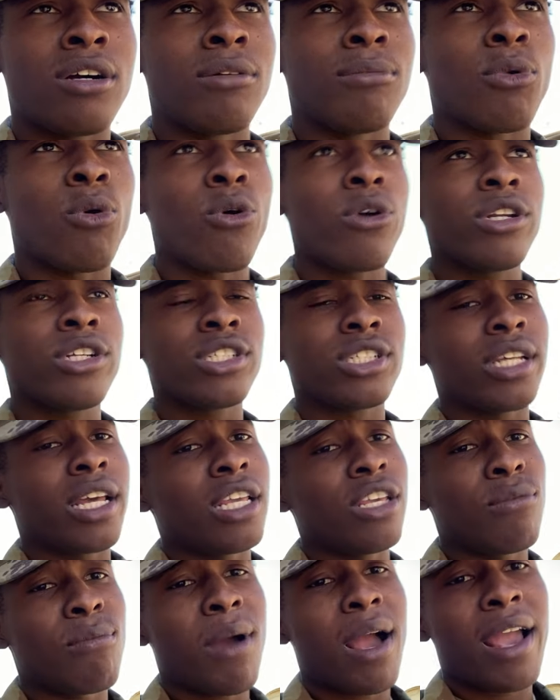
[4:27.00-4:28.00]
orders that
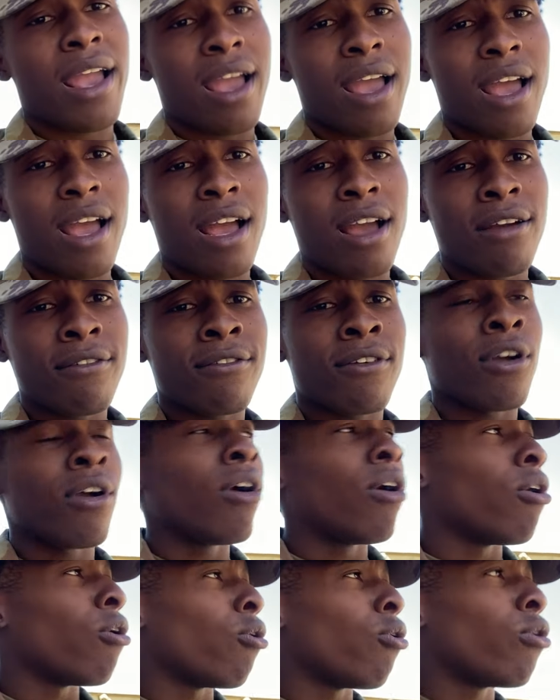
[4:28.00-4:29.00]
you might have,
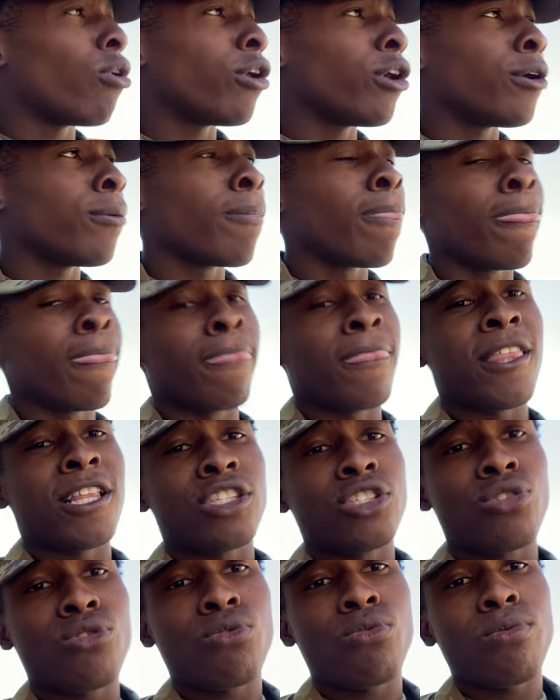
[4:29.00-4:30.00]
or the
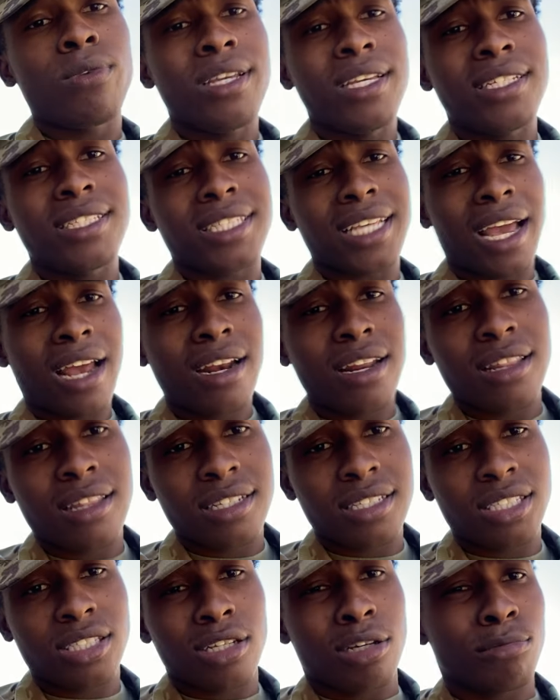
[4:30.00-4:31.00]
2 weeks out of the
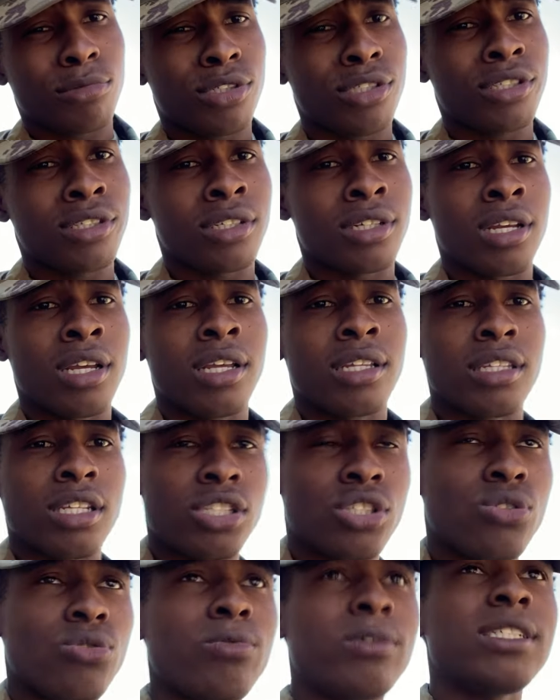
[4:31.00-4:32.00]
summer, the
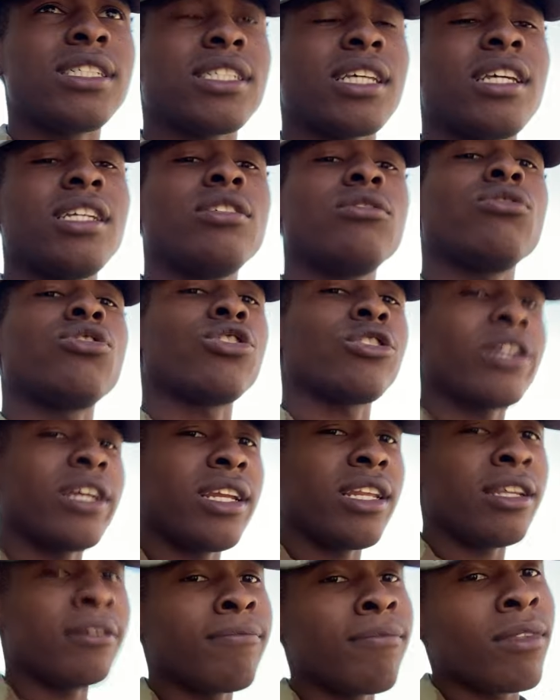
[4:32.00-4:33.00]
2 weeks annual
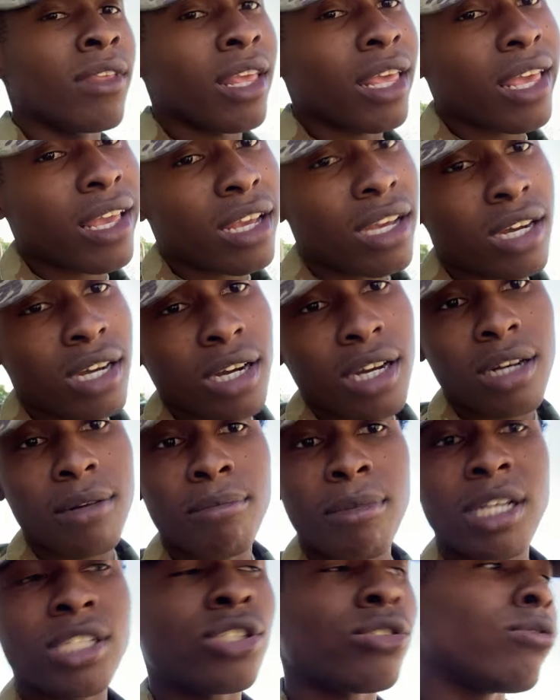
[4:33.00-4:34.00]
training, it could
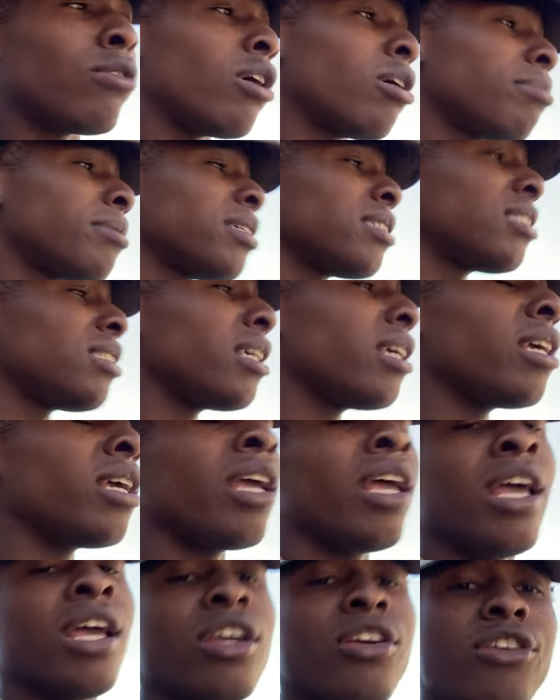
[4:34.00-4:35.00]
mess you up. Because say
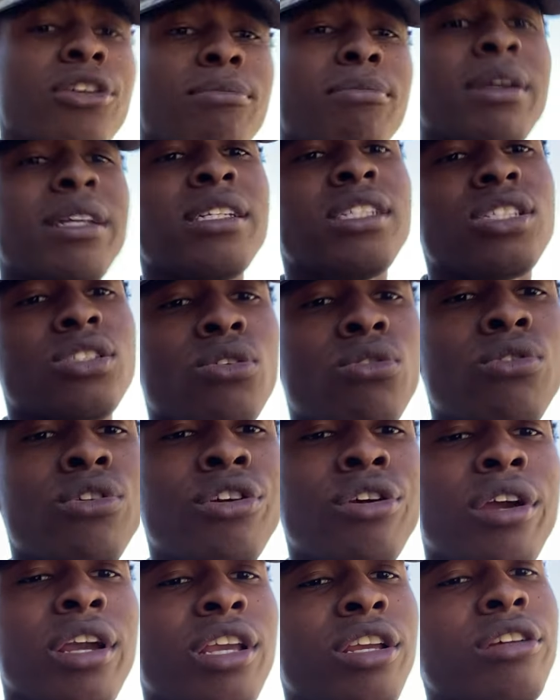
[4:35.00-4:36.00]
you're a business owner
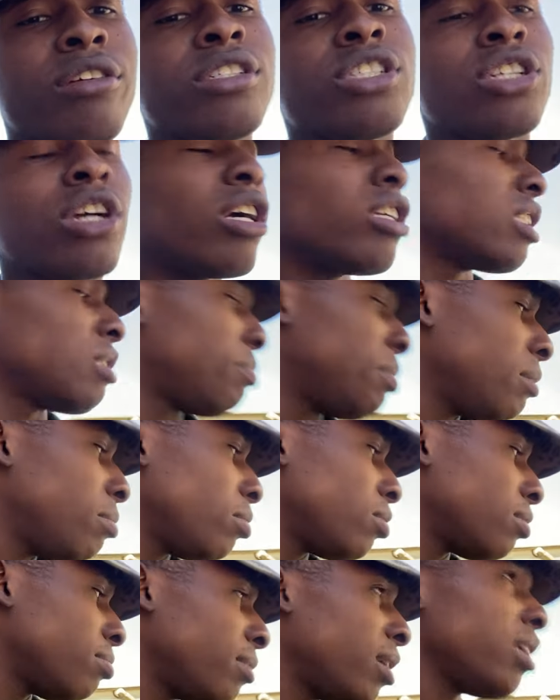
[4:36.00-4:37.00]
and you're in charge of
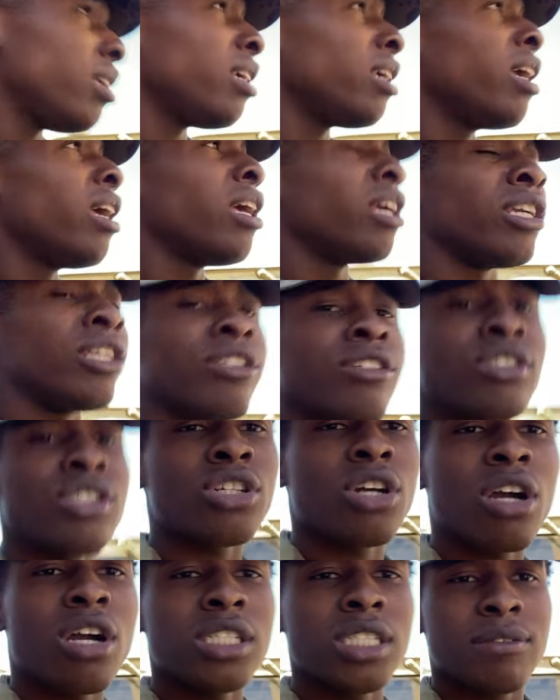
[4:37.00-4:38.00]
people's money, you're in
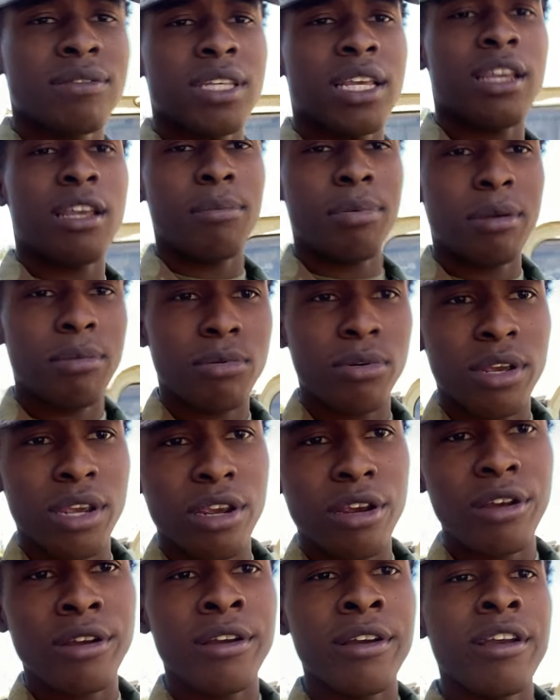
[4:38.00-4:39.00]
charge of taking people
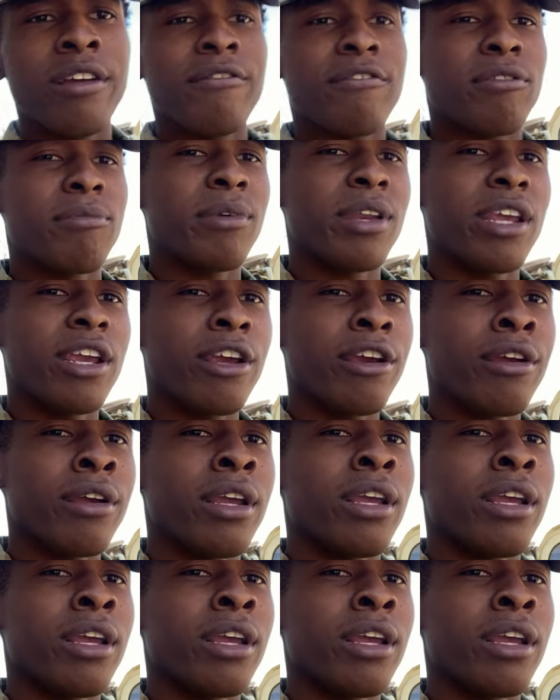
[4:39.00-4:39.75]
here from there